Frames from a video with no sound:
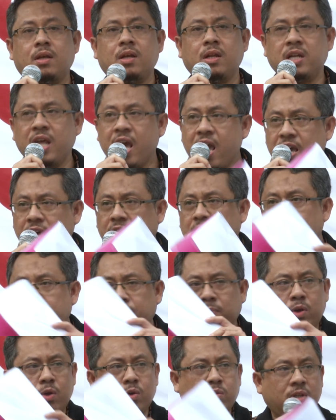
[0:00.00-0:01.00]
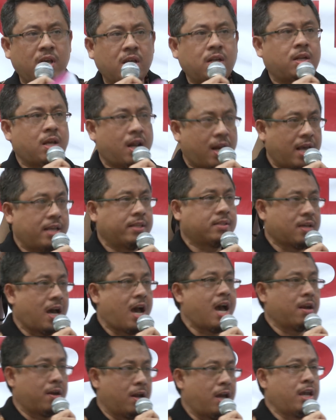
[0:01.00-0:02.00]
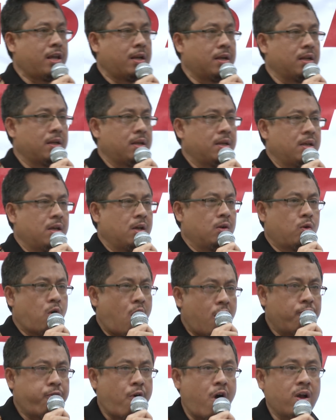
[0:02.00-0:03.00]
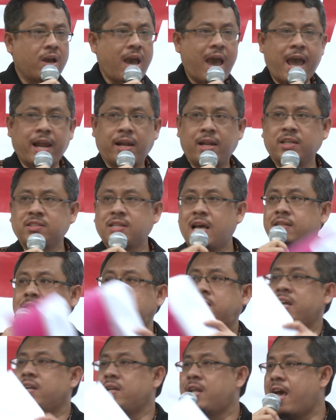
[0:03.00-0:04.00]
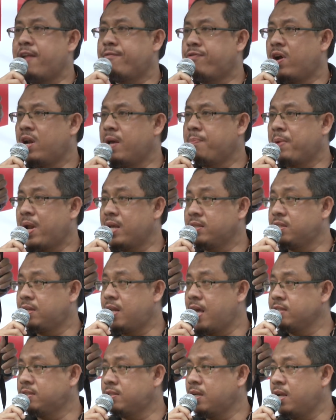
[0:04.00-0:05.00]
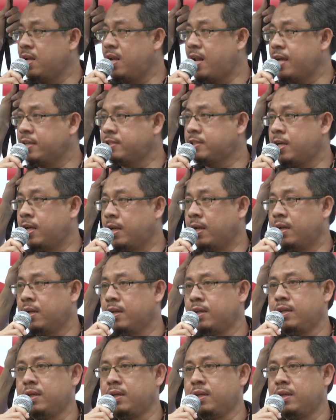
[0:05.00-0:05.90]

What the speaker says: They keep using the race card, right? Don't forget, they just did that for the presidential election.